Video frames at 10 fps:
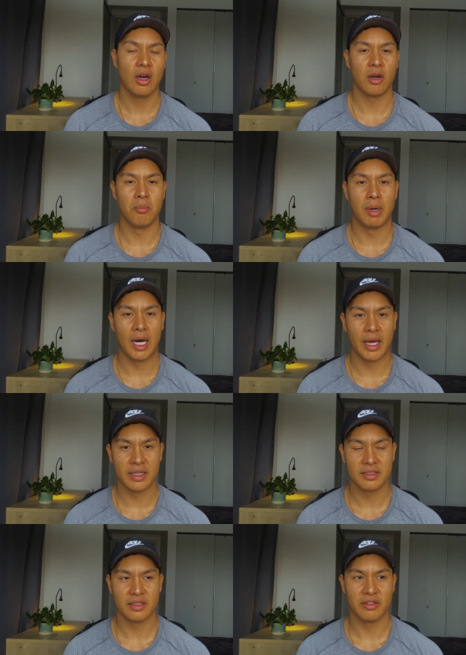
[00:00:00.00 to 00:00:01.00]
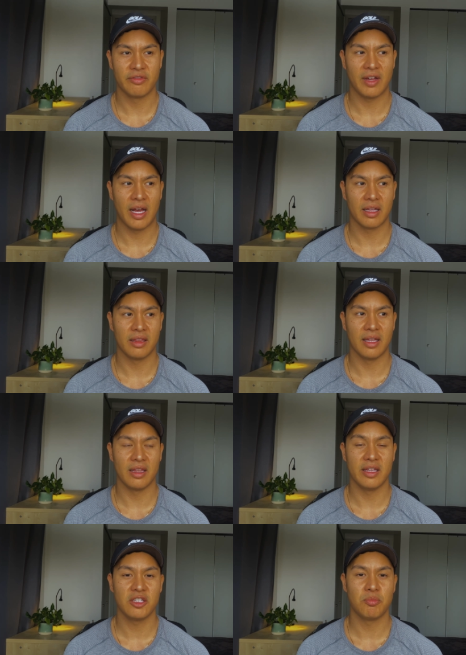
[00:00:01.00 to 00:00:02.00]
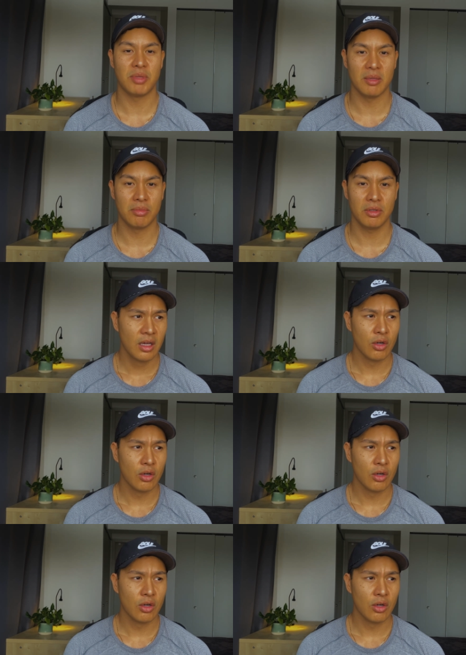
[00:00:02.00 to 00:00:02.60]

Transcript: are biased in the fact that these people